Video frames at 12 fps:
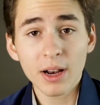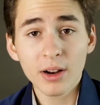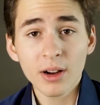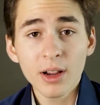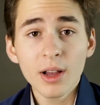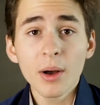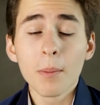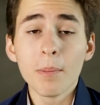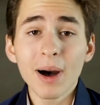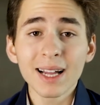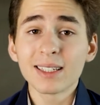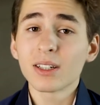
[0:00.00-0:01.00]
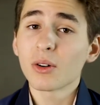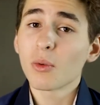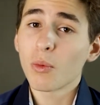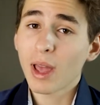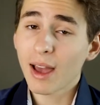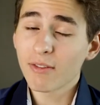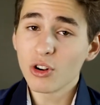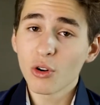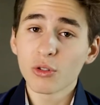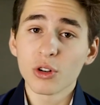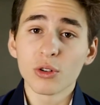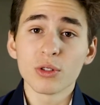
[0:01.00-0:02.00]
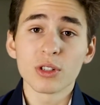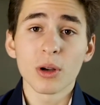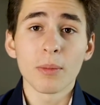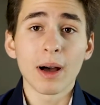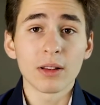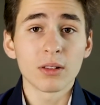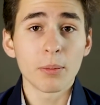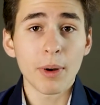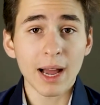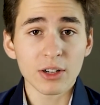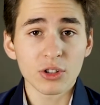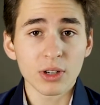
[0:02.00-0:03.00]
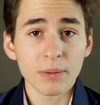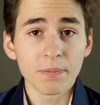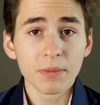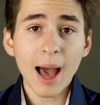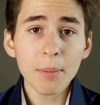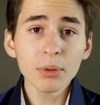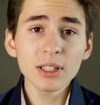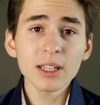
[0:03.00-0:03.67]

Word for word: better, but we have no news about the battery. Apple